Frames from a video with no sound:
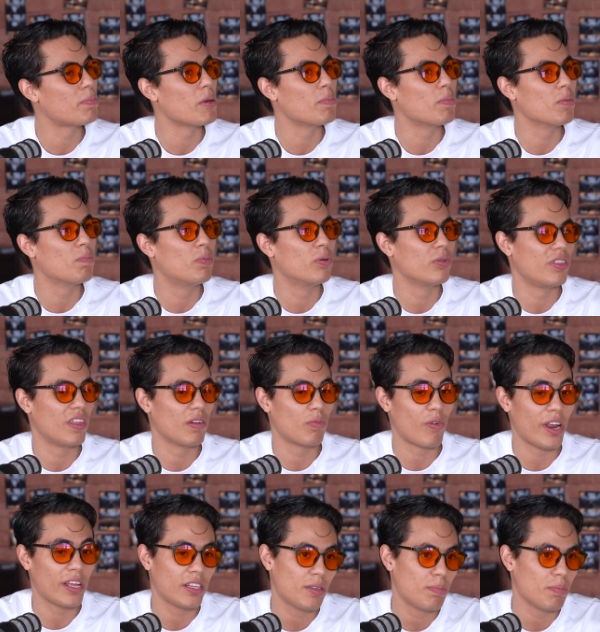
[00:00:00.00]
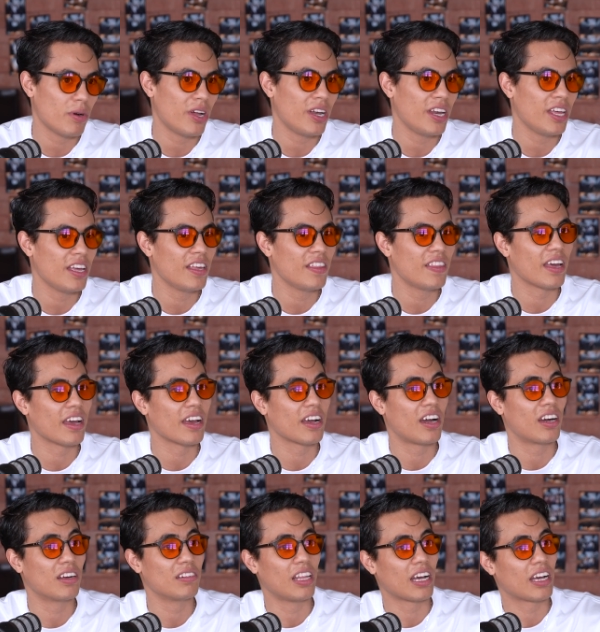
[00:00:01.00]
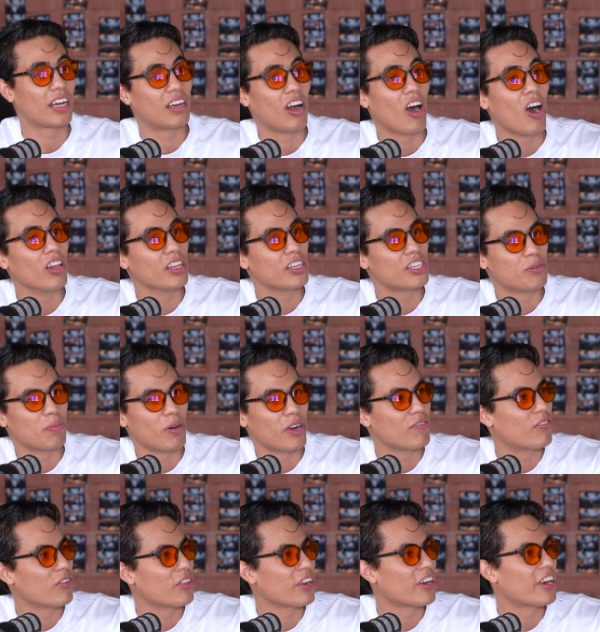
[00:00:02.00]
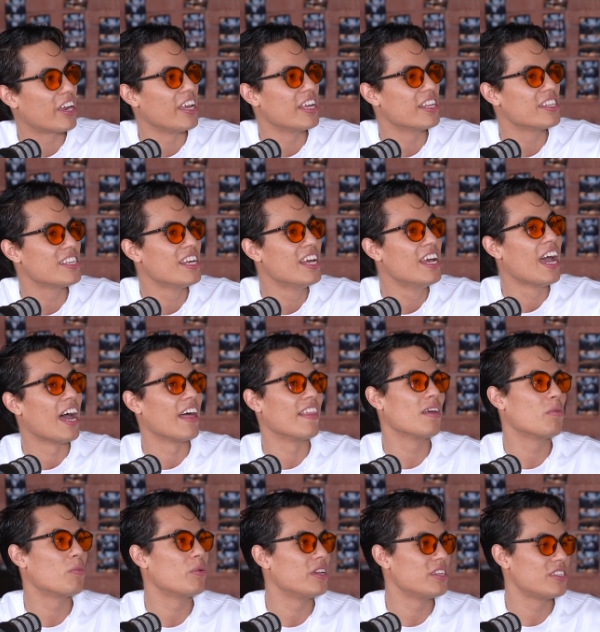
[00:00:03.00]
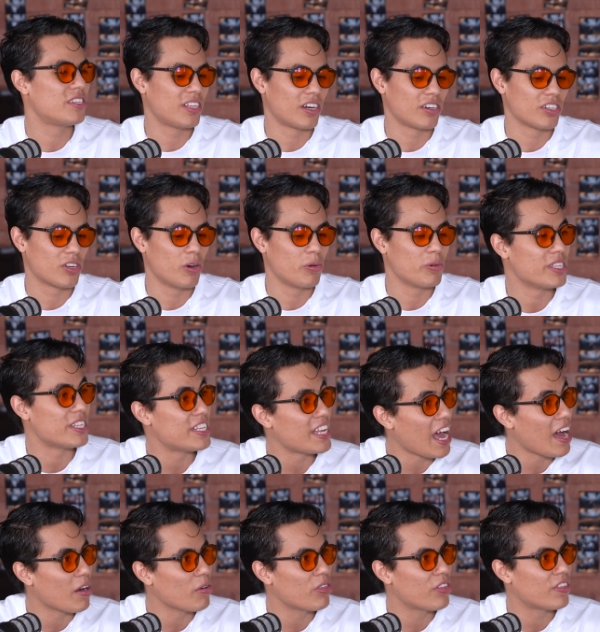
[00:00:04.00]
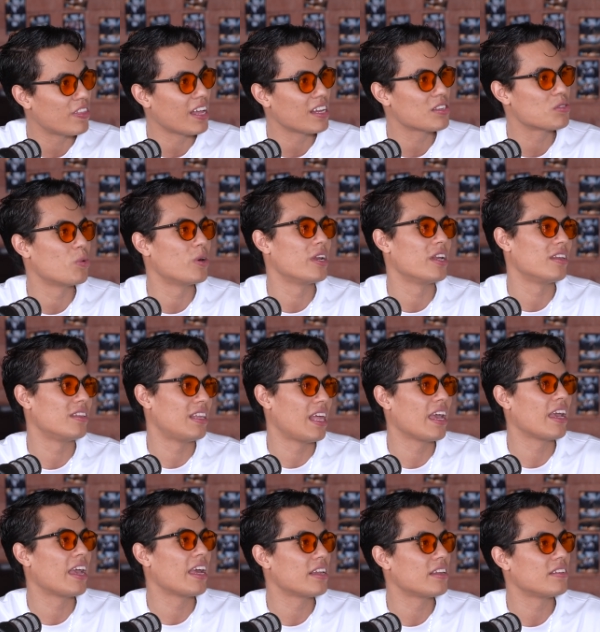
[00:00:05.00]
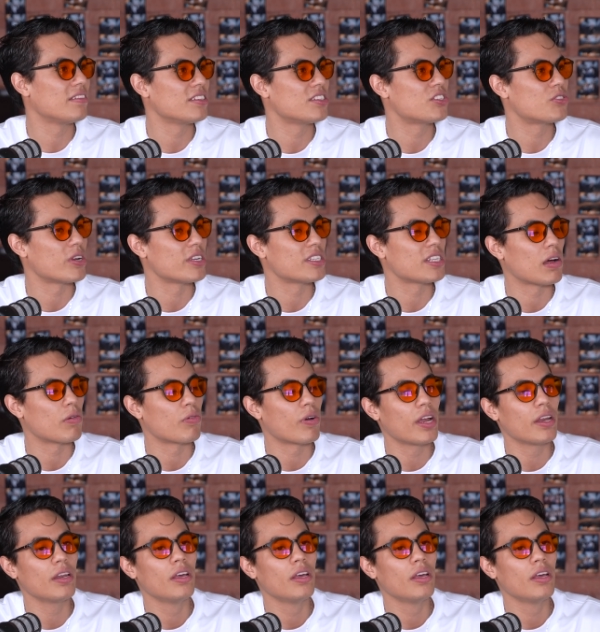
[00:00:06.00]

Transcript: People put the rent money, the college money for their kids, and then when it starts going south, that's when they get stressed out, right?